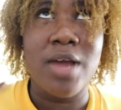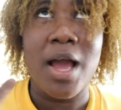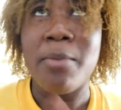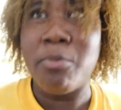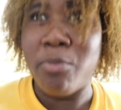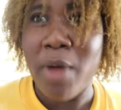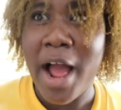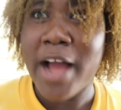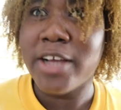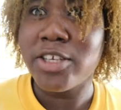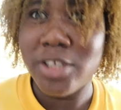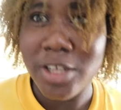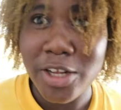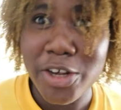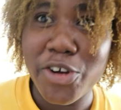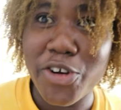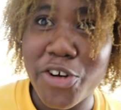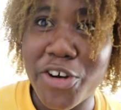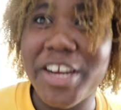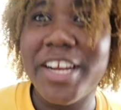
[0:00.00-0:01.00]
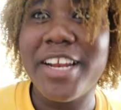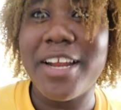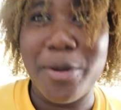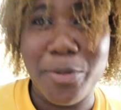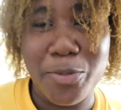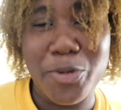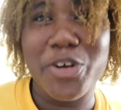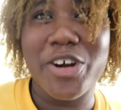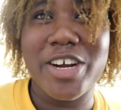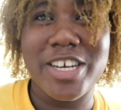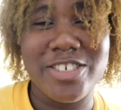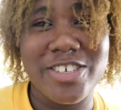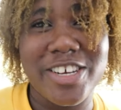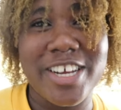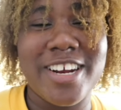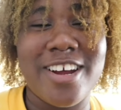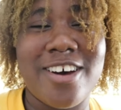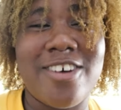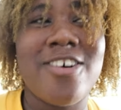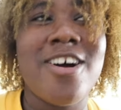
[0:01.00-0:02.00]
I'm actually growing lemongrass
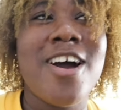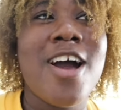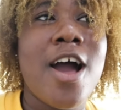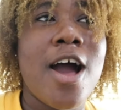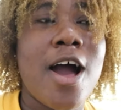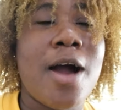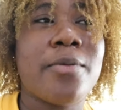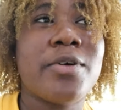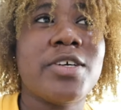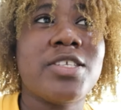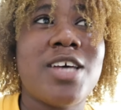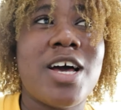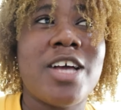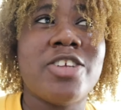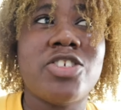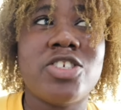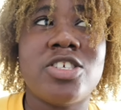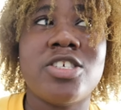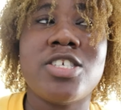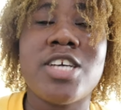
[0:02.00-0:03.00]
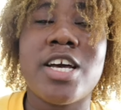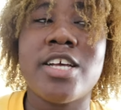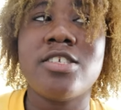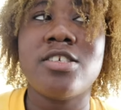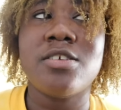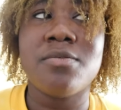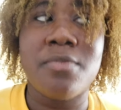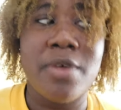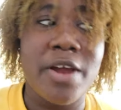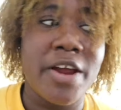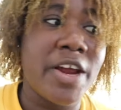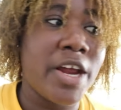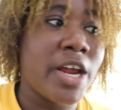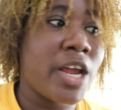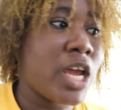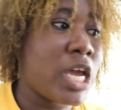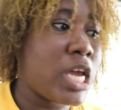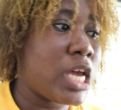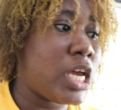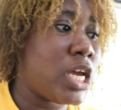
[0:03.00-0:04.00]
right now. I'm going to add ginger,
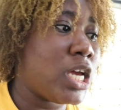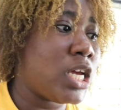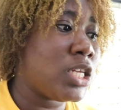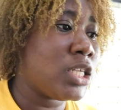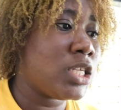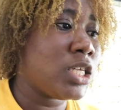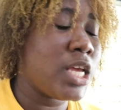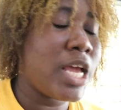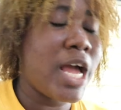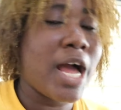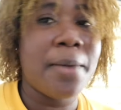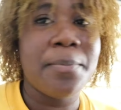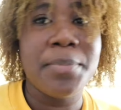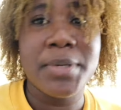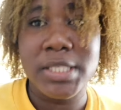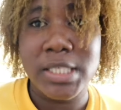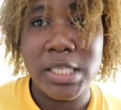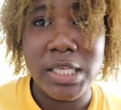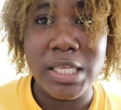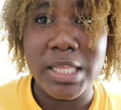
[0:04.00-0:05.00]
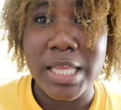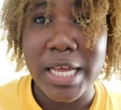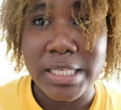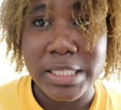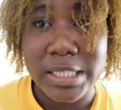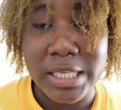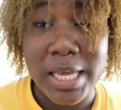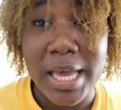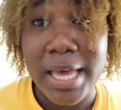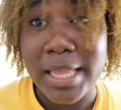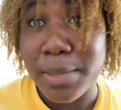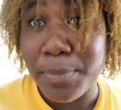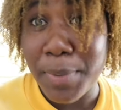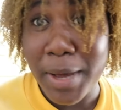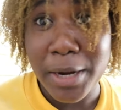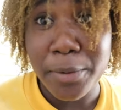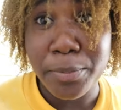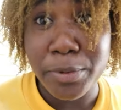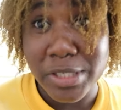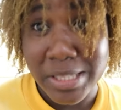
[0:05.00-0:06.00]
turmeric, and yeah, basically that's it. And the
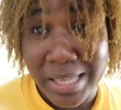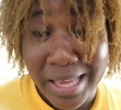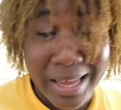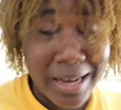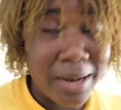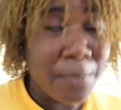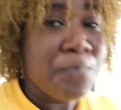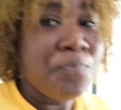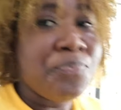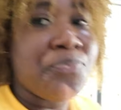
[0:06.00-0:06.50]
pineapple skin.